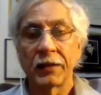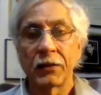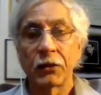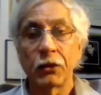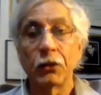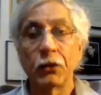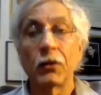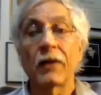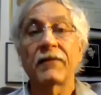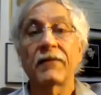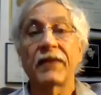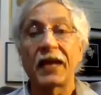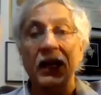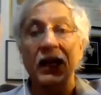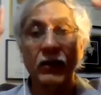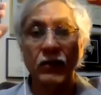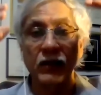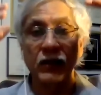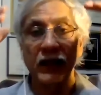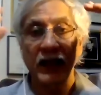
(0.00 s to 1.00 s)
you have
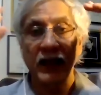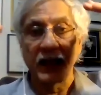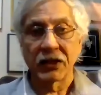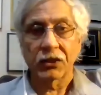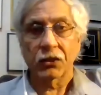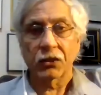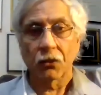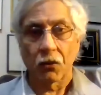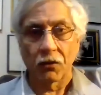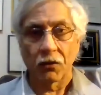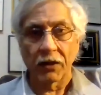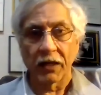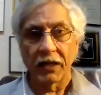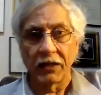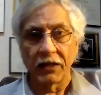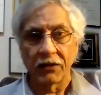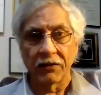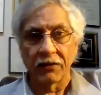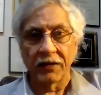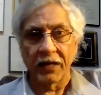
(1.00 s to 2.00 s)
actually installed
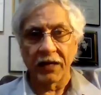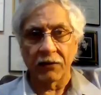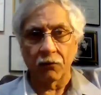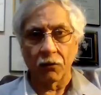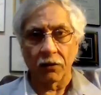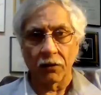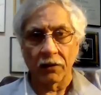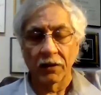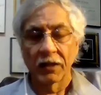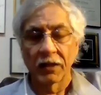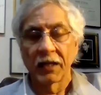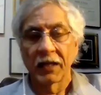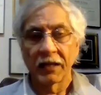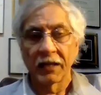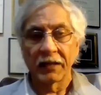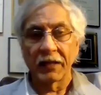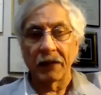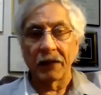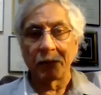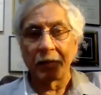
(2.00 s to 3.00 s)
in your network
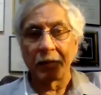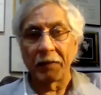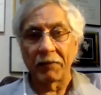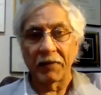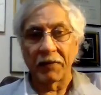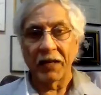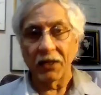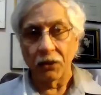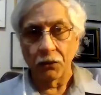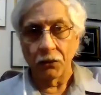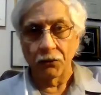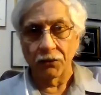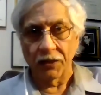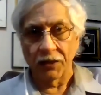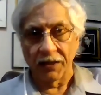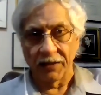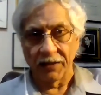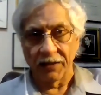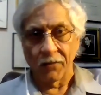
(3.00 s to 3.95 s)
that people are using.